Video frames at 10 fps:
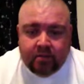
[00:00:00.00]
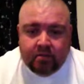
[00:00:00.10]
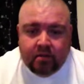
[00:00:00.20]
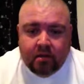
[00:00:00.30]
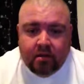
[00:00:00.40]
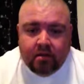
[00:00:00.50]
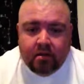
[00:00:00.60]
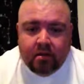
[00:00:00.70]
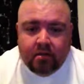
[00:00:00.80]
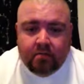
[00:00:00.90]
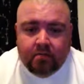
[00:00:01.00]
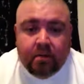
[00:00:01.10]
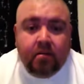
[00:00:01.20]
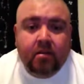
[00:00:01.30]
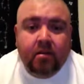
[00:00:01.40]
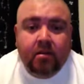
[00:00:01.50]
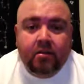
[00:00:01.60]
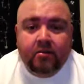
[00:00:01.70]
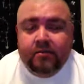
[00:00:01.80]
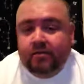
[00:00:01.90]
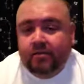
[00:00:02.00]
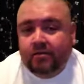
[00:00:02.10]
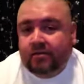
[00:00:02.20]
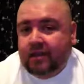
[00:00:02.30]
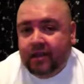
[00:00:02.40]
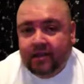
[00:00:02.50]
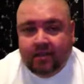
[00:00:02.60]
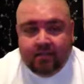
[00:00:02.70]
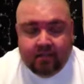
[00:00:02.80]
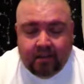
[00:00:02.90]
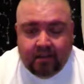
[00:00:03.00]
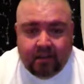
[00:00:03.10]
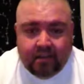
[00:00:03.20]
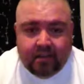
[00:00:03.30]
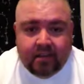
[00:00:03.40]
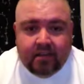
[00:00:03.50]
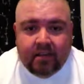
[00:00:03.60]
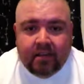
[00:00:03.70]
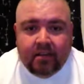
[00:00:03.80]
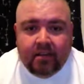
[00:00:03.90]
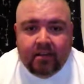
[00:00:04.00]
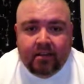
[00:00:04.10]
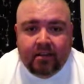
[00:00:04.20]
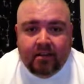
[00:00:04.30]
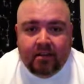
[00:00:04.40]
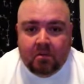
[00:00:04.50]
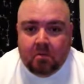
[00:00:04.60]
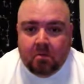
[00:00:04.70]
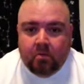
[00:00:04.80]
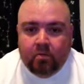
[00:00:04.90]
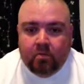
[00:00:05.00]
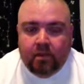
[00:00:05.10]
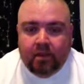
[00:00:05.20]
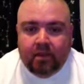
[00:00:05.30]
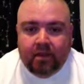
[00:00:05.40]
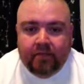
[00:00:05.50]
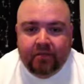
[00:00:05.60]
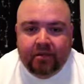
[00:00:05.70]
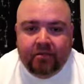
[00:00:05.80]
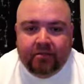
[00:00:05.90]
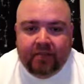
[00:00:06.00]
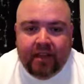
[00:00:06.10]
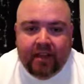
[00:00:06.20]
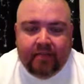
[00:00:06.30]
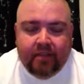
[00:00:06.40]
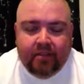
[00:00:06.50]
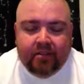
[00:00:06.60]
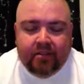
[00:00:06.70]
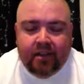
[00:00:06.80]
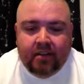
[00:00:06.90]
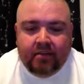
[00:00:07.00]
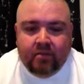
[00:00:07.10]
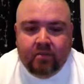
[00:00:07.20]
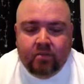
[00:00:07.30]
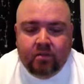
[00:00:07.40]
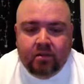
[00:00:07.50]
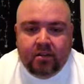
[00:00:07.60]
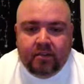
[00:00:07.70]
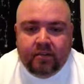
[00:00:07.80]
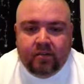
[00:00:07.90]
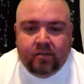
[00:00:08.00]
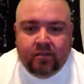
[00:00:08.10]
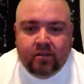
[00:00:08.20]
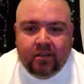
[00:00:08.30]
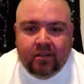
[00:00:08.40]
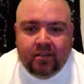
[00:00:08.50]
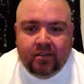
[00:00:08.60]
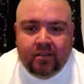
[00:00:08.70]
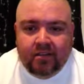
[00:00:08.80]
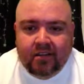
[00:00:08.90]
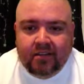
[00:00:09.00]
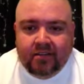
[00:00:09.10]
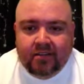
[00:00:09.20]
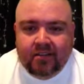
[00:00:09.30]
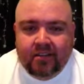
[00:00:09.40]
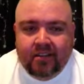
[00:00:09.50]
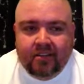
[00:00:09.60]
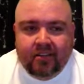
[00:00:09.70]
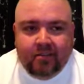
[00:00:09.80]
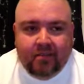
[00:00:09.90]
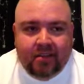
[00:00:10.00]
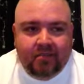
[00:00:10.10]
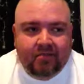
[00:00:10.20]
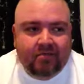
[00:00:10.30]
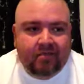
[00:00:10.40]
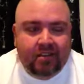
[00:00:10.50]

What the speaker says: on beer. So gladly, I did it. And whenever it goes live, I'll let you guys know where to listen to it. And you guys could check me out and